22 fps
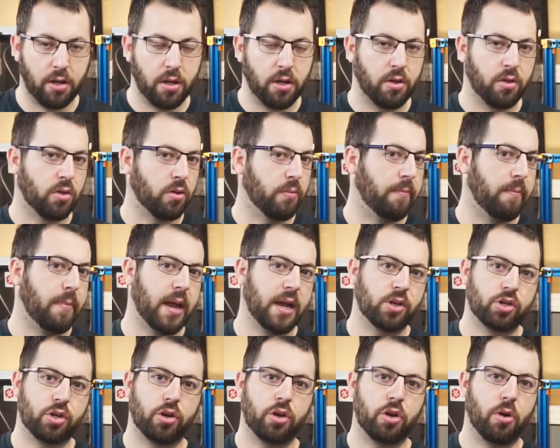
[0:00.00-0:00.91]
So make
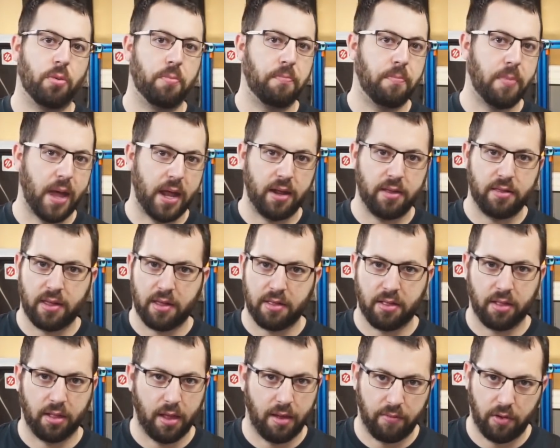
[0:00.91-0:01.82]
sure your bed is as
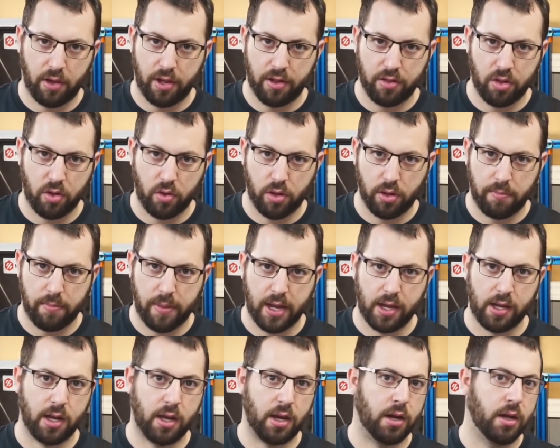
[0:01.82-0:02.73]
level as you can
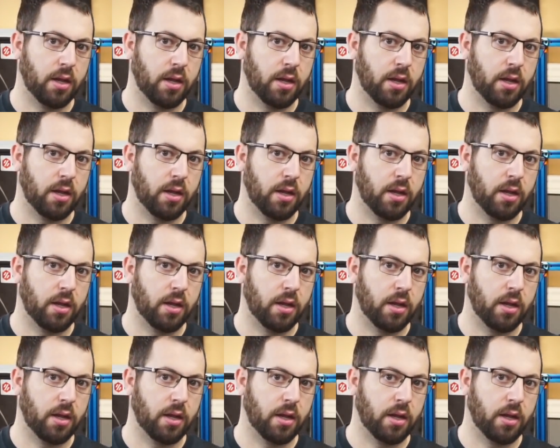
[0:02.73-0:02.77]
make it.